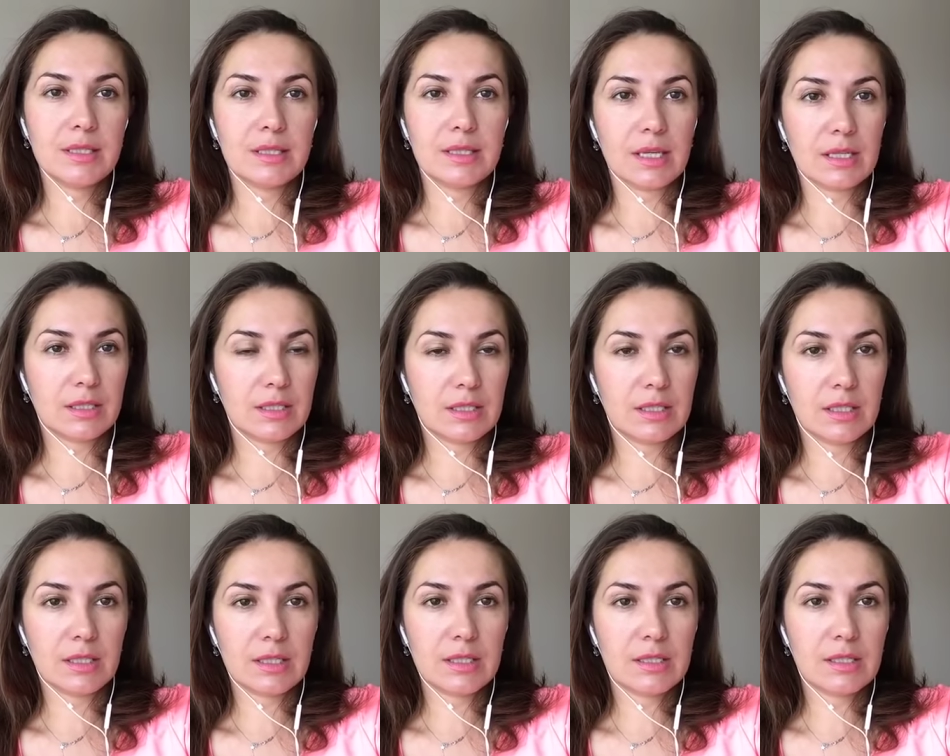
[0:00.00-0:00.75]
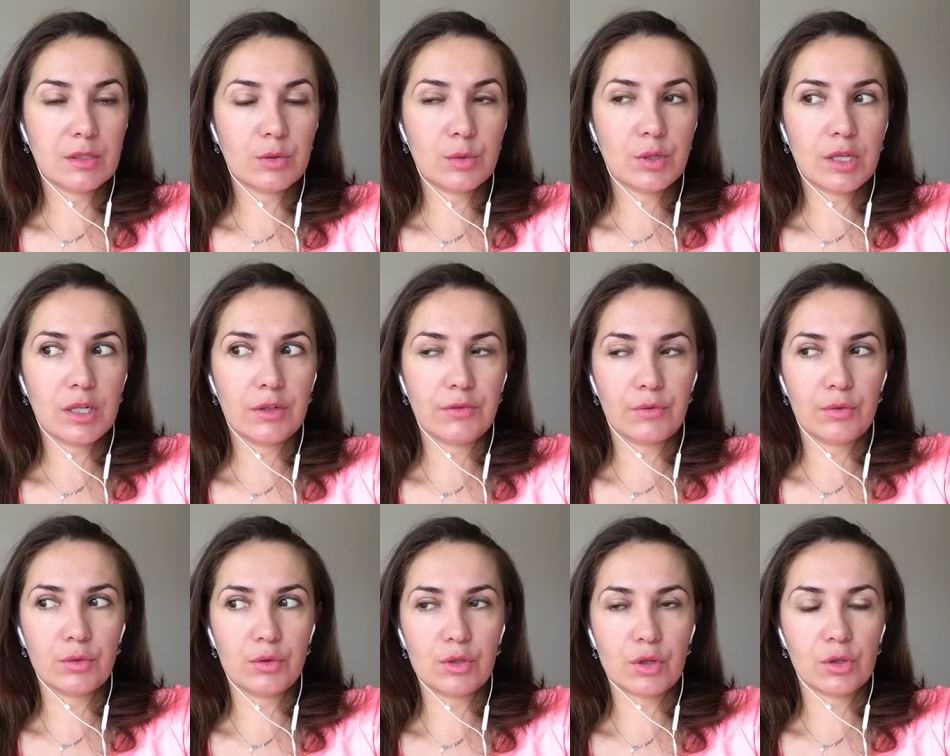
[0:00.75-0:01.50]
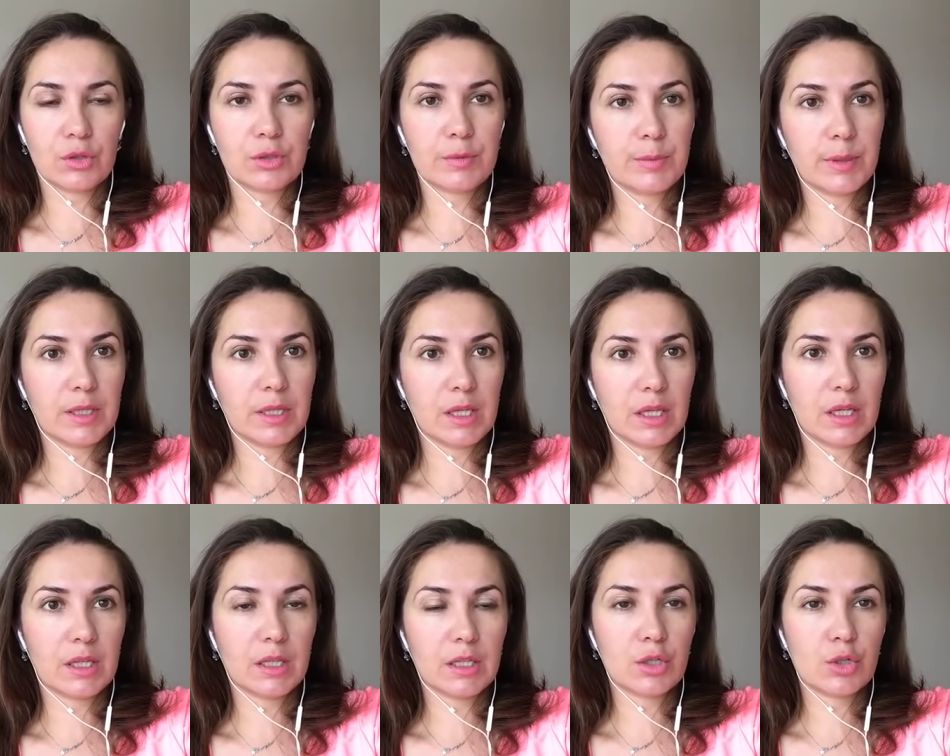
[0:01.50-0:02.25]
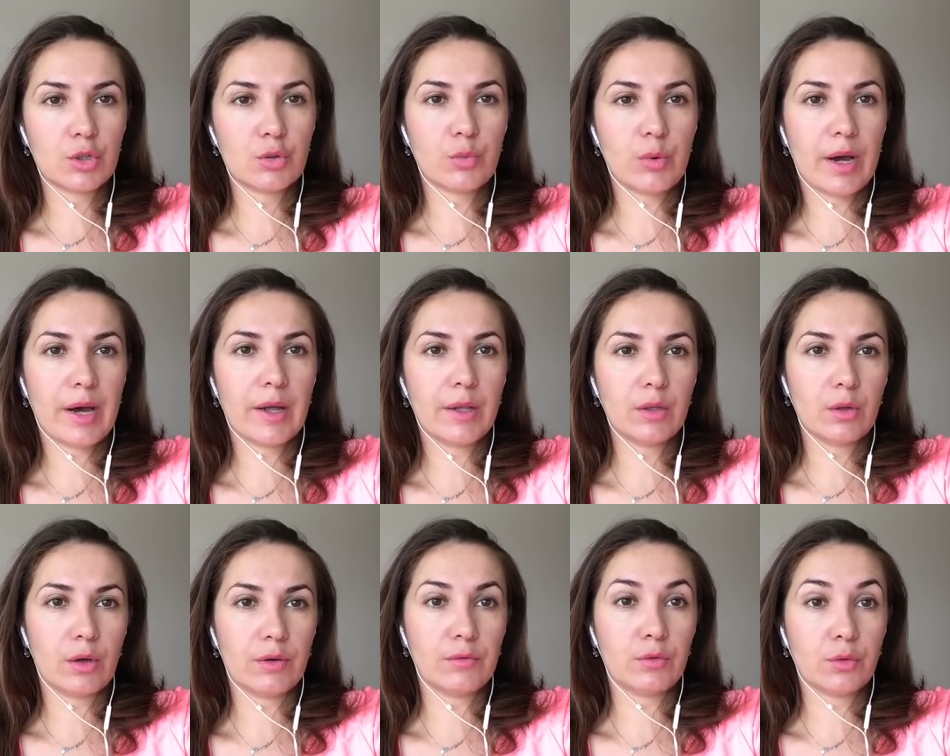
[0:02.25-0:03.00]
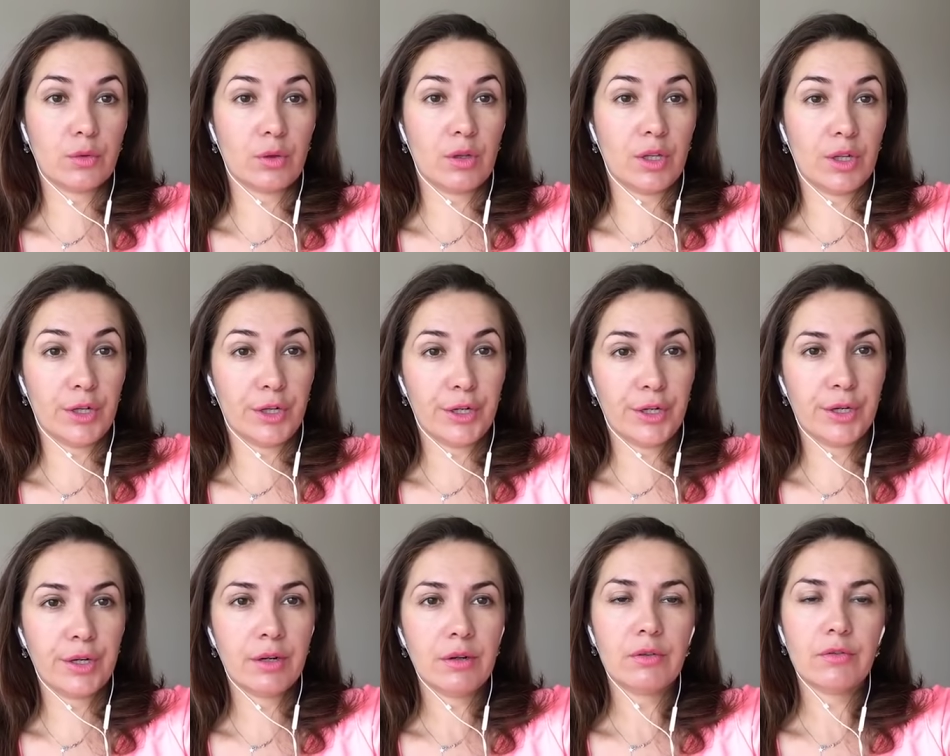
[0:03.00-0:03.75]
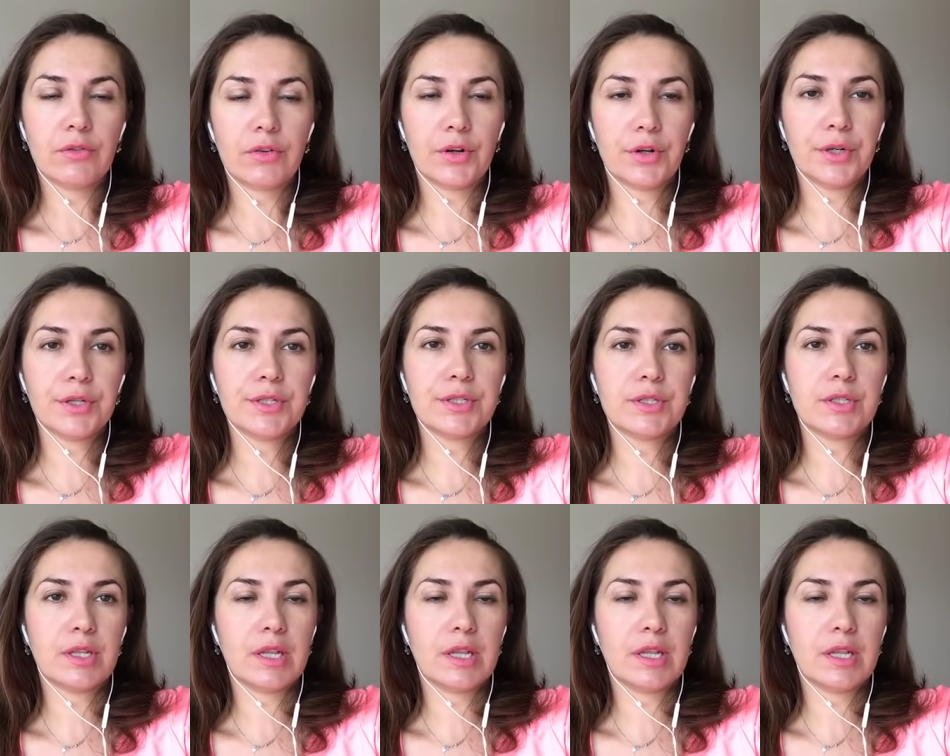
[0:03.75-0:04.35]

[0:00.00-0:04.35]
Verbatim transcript: That's the easiest way. If you don't speak English well, you have to learn first.